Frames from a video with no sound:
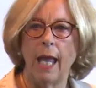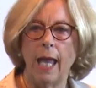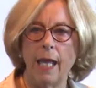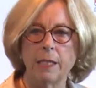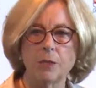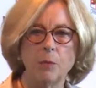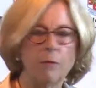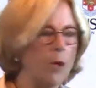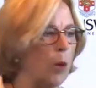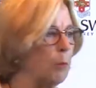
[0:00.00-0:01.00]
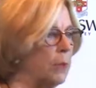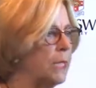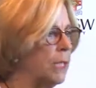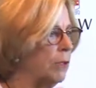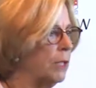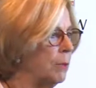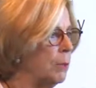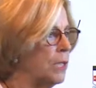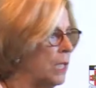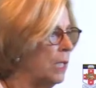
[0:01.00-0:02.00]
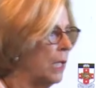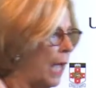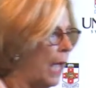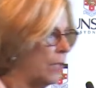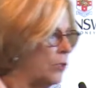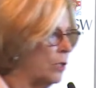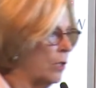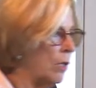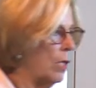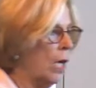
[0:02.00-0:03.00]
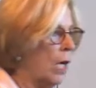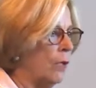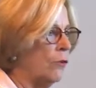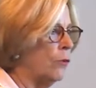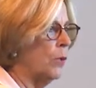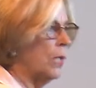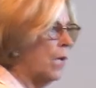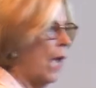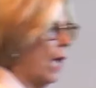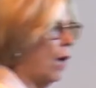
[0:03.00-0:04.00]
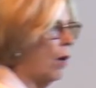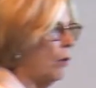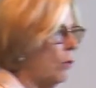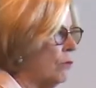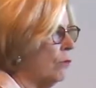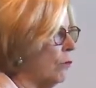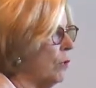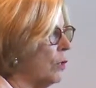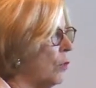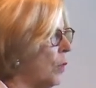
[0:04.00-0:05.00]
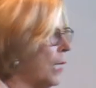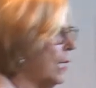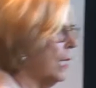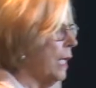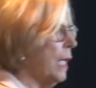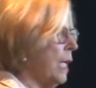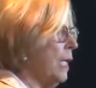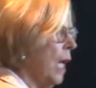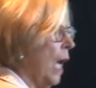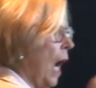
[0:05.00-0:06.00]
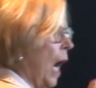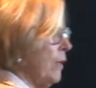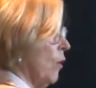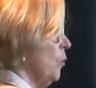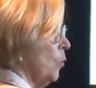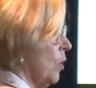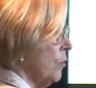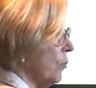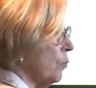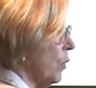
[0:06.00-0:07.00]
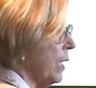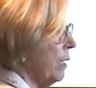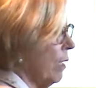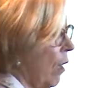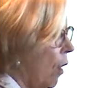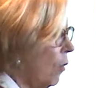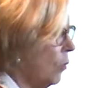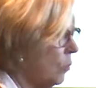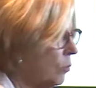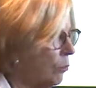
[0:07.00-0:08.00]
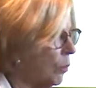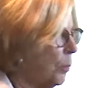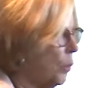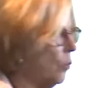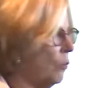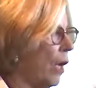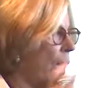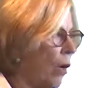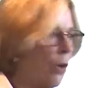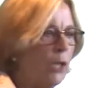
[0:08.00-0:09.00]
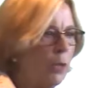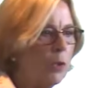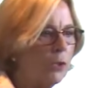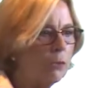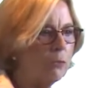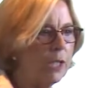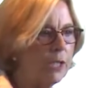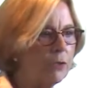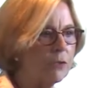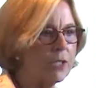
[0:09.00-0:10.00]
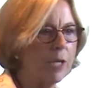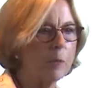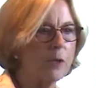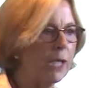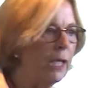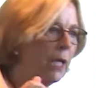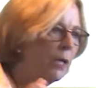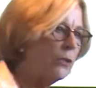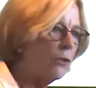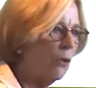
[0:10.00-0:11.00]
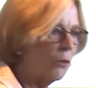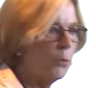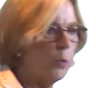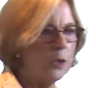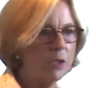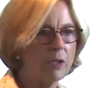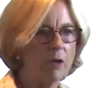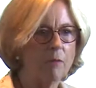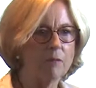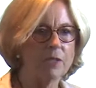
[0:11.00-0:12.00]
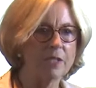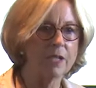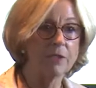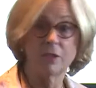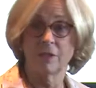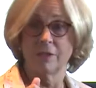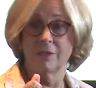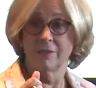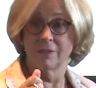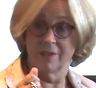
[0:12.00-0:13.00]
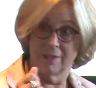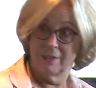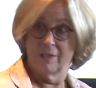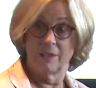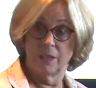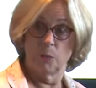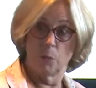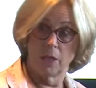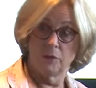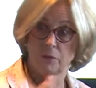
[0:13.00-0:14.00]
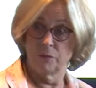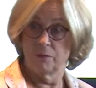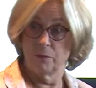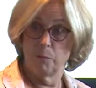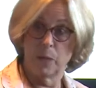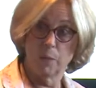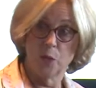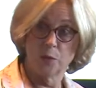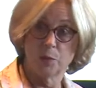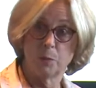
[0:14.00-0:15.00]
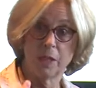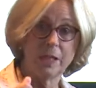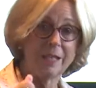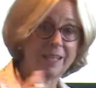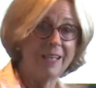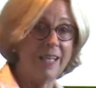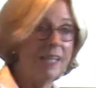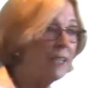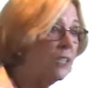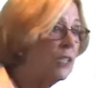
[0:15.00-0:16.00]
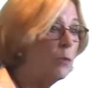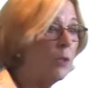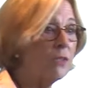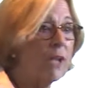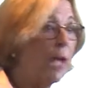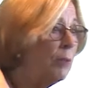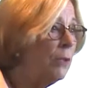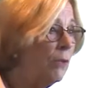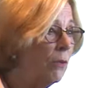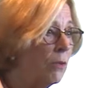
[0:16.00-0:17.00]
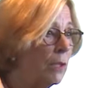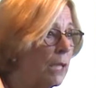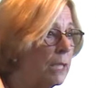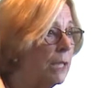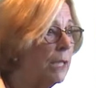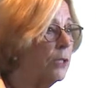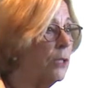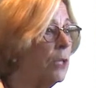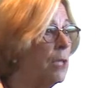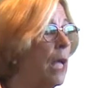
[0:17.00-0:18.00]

As we've got busier and busier, action, do it now, do it quickly, I don't want to read the whole report, I only want to read your summary, dot point conversations, getting my drift, memo speak. This is what's happened in organizations.